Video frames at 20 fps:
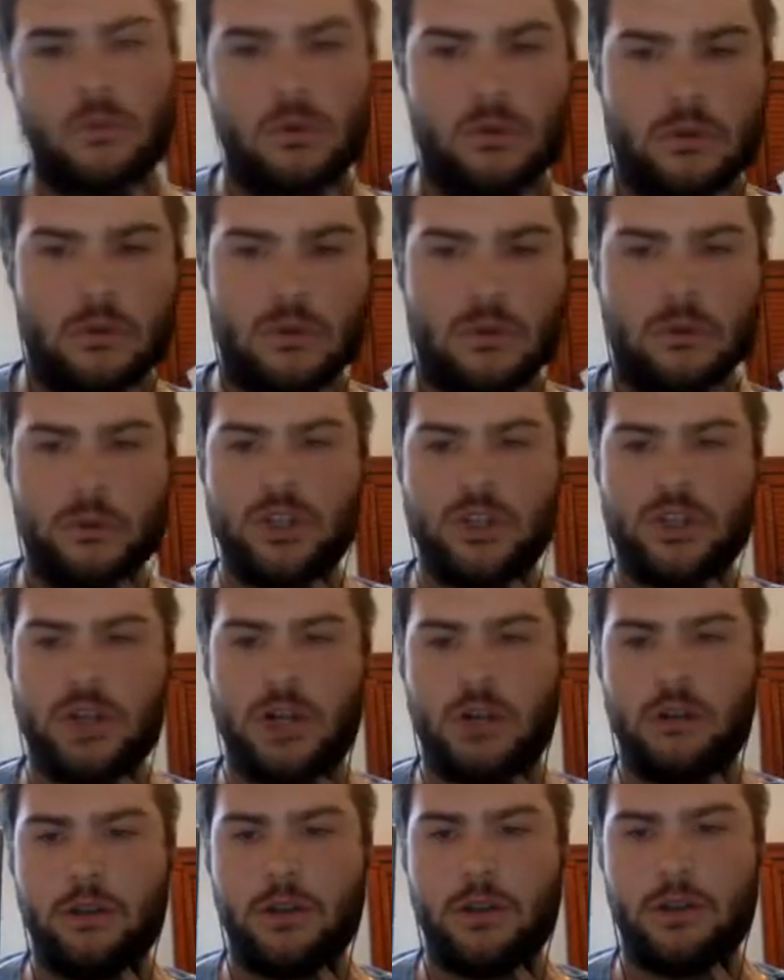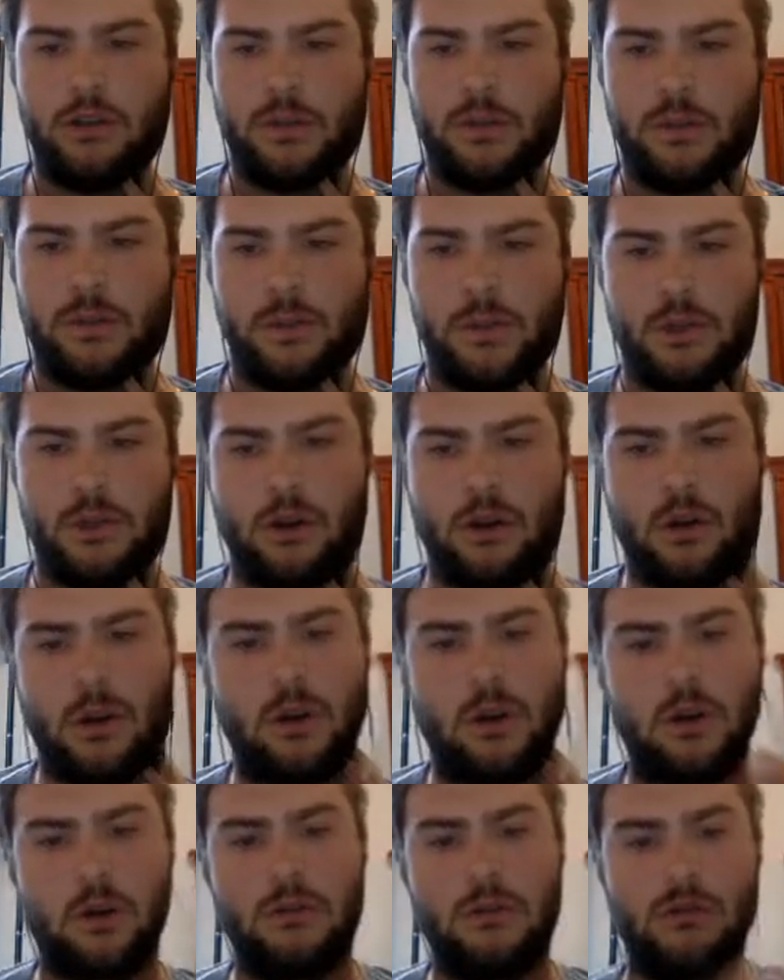Could be Jolly no speed
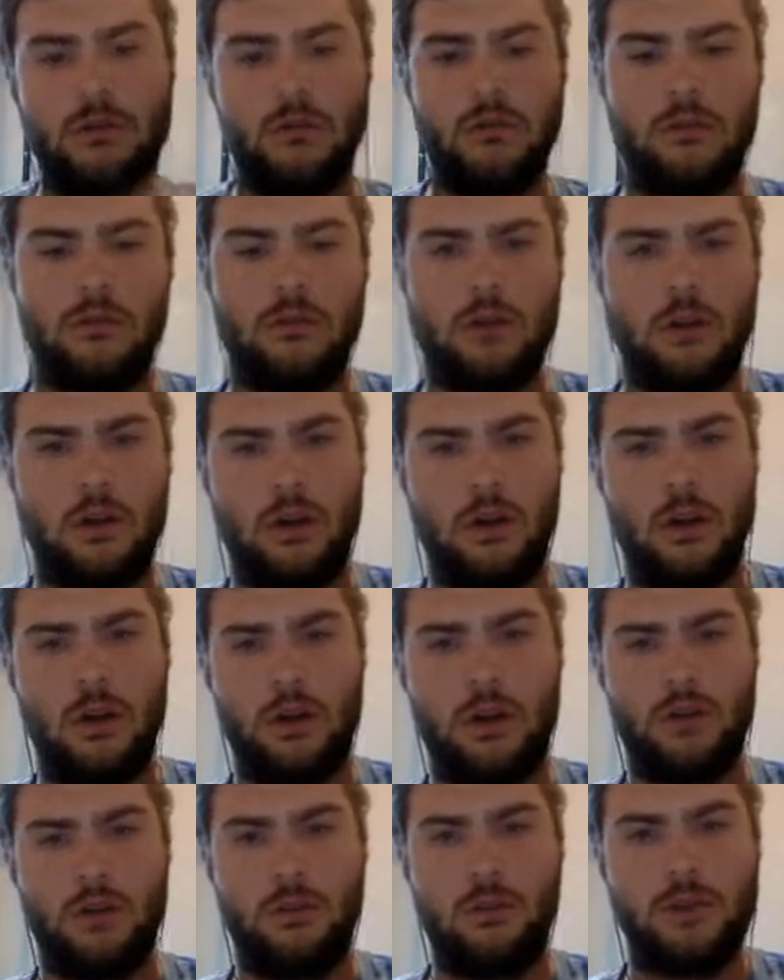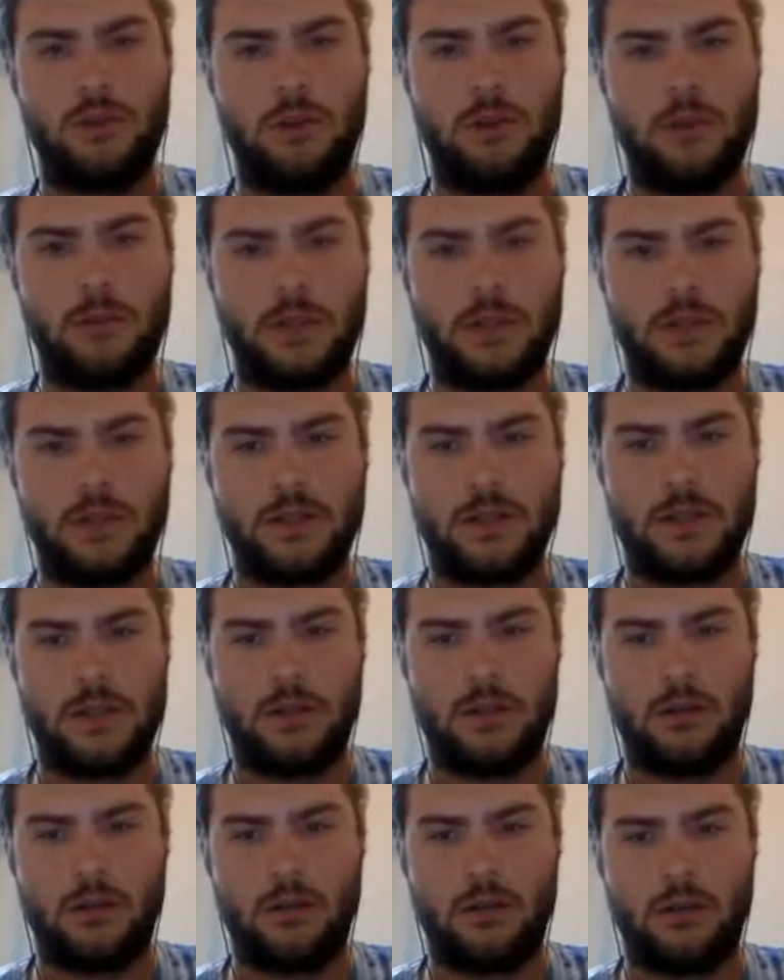KART, or it could be Jolly max
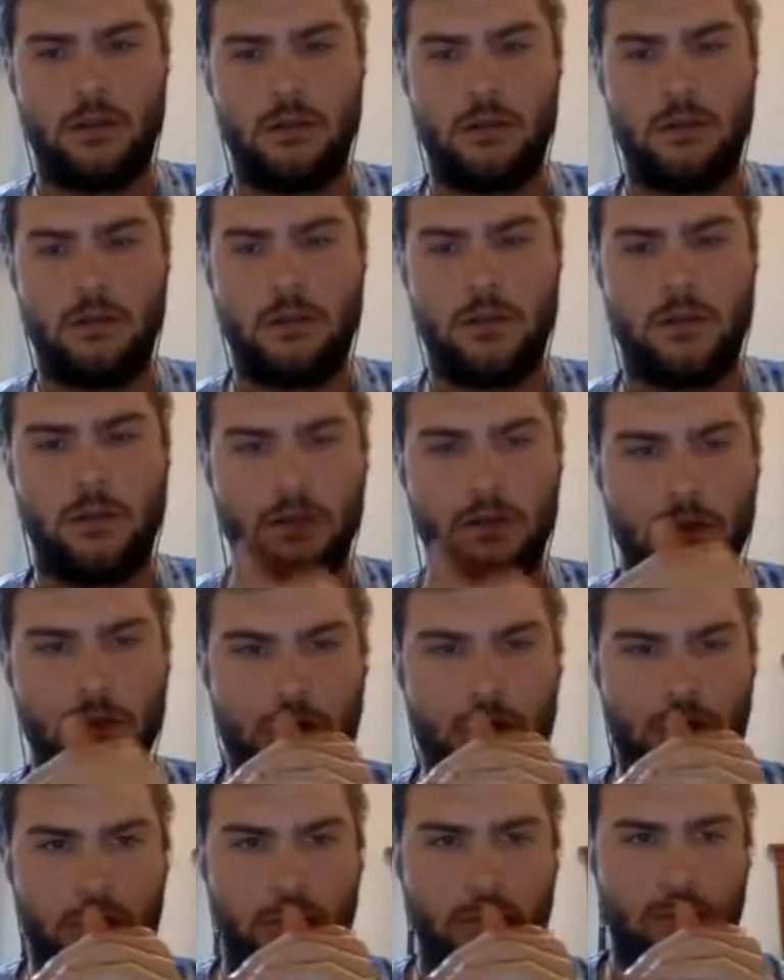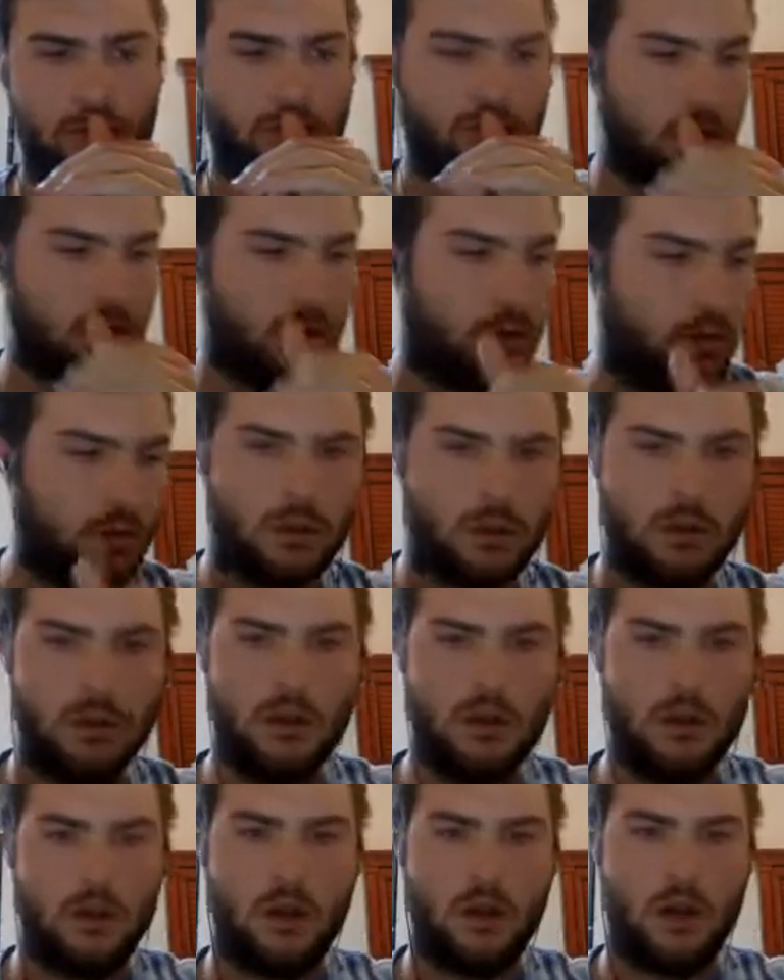attack KART. I'm not really sure which one.
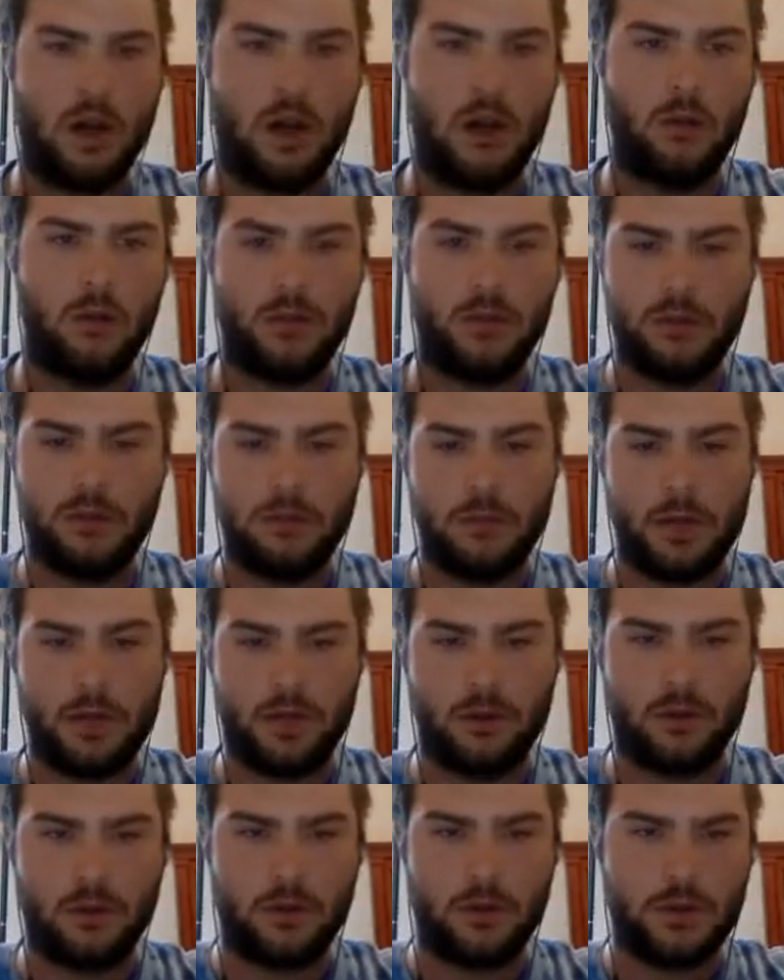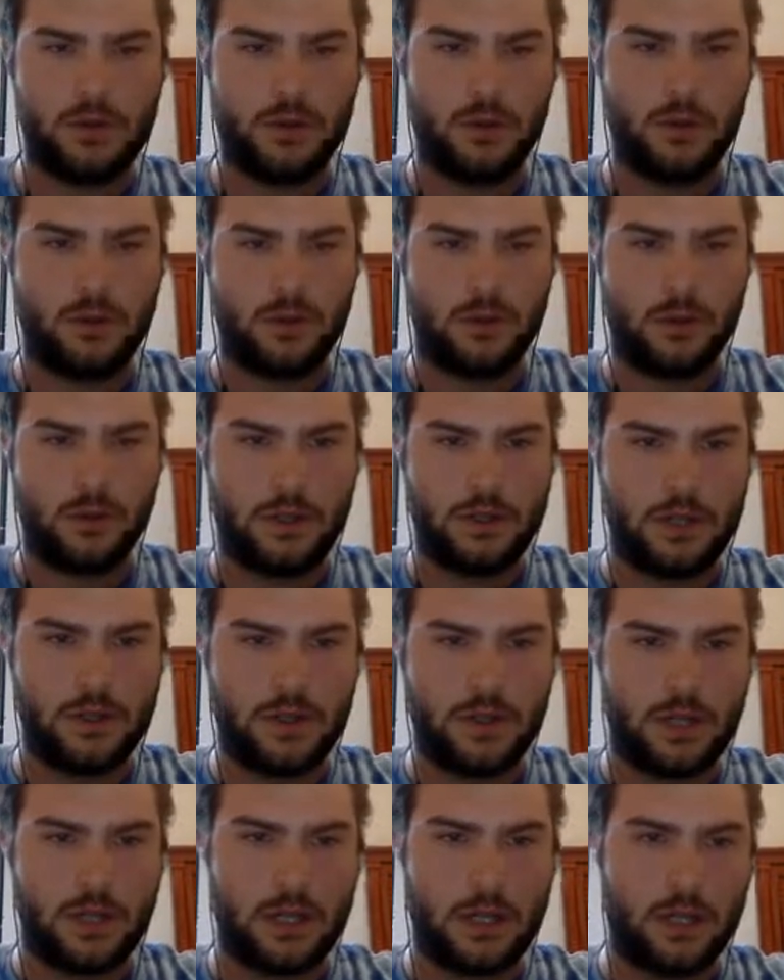What does Metagross do to this
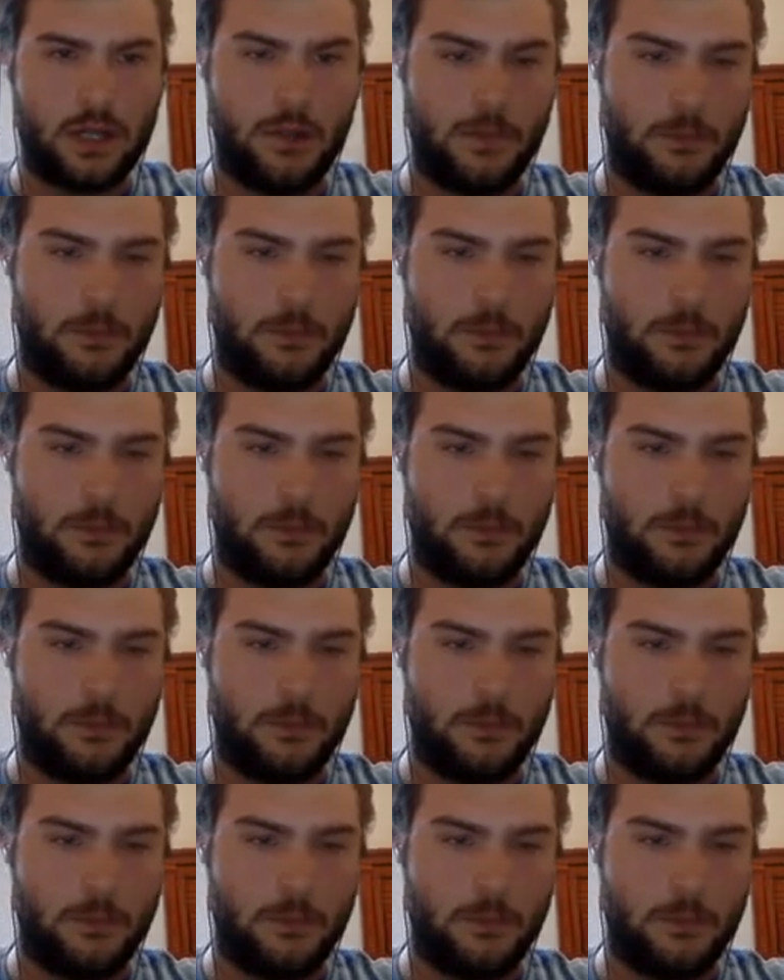guy?